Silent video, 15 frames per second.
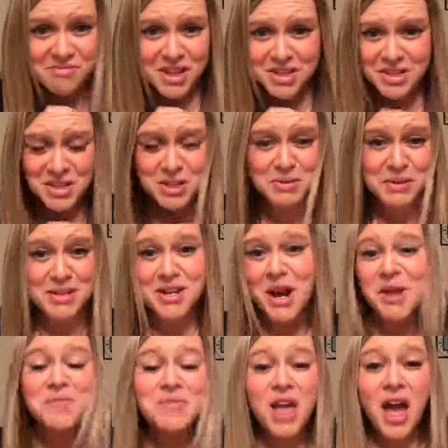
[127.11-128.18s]
Excuse me,
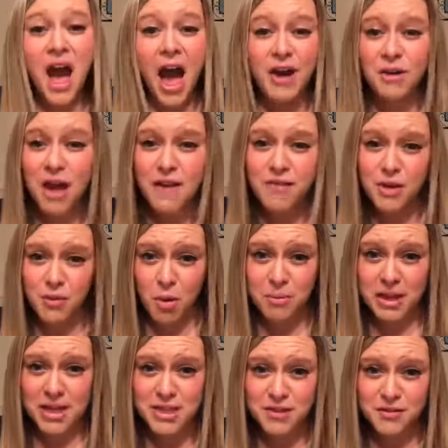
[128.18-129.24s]
sorry. I don't have the
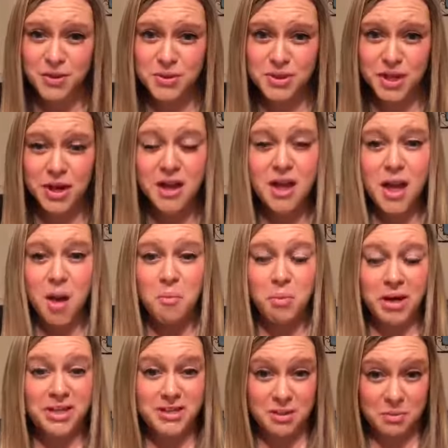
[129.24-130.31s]
Aromatically diffuser, but
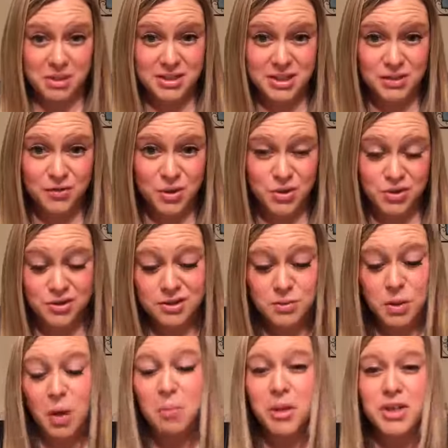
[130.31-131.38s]
it's an amazing diffuser as
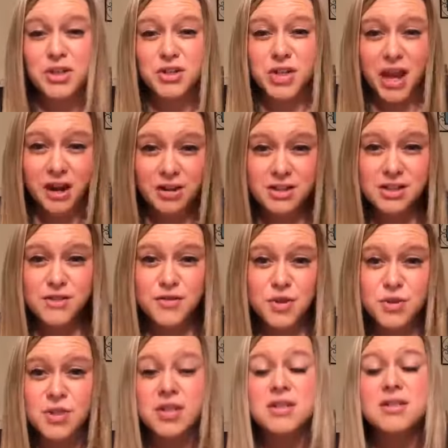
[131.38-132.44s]
well. But doTERRA's
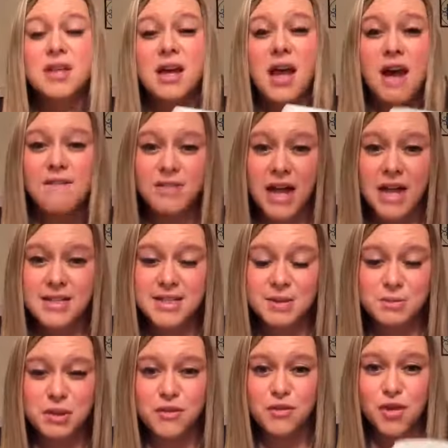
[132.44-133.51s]
diffusers have lasted
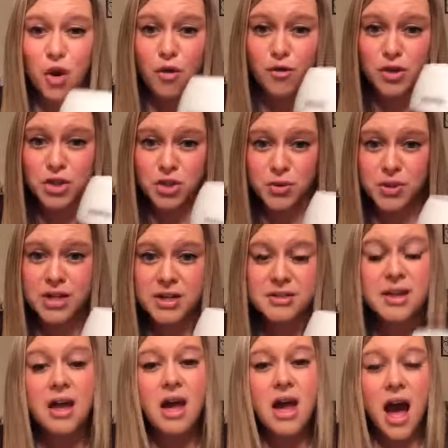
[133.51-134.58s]
me for over 2
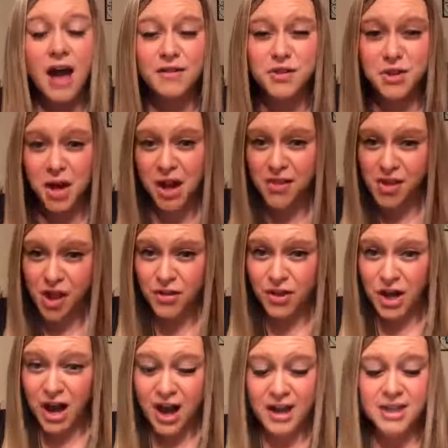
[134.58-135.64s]
years. I've tried the other
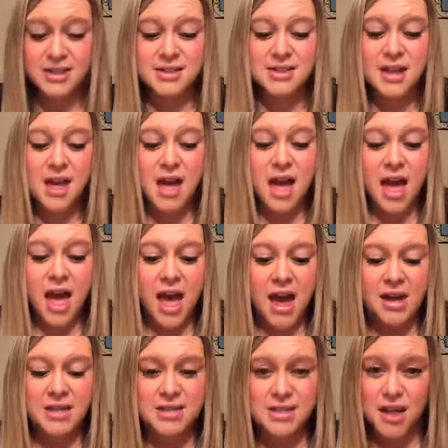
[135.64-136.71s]
kinds
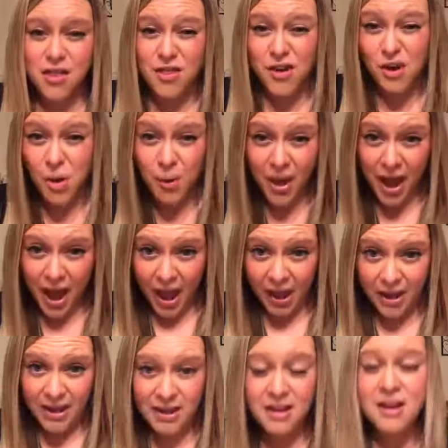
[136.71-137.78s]
and they're
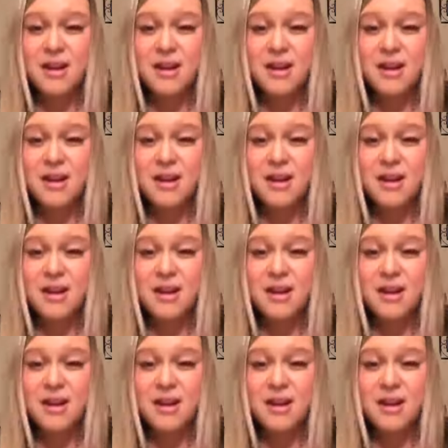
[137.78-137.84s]
okay.